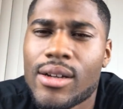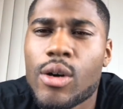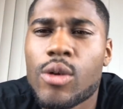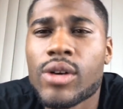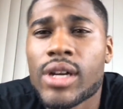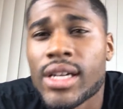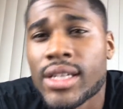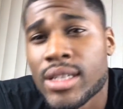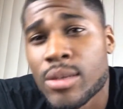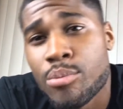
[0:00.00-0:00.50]

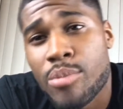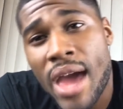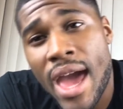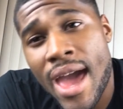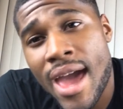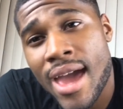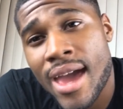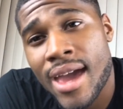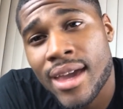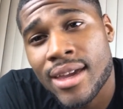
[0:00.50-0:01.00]
get the
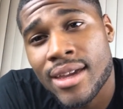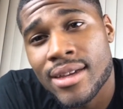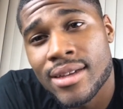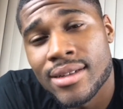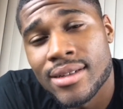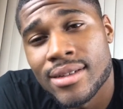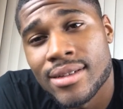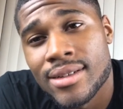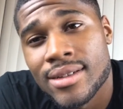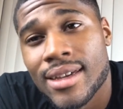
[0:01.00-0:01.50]
bag
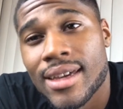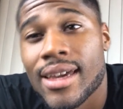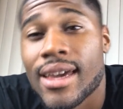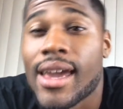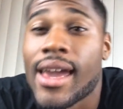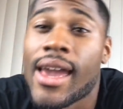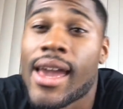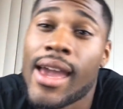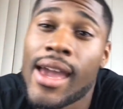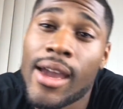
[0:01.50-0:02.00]

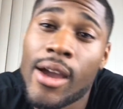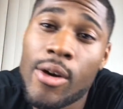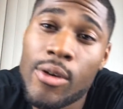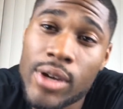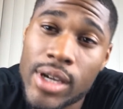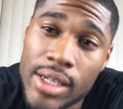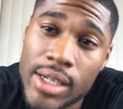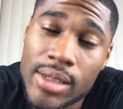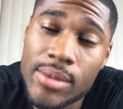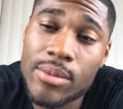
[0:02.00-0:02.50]
and go
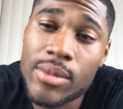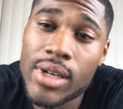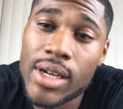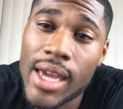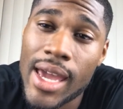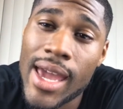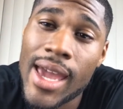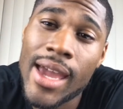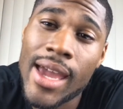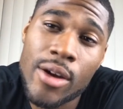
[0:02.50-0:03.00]
get the
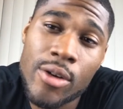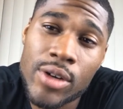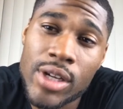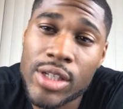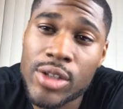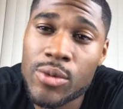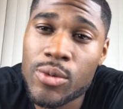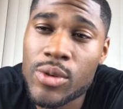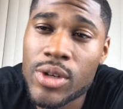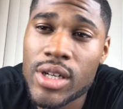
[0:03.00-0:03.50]

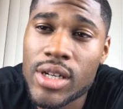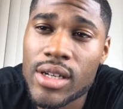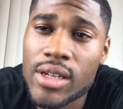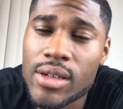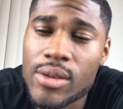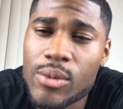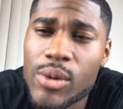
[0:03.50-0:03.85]
ring.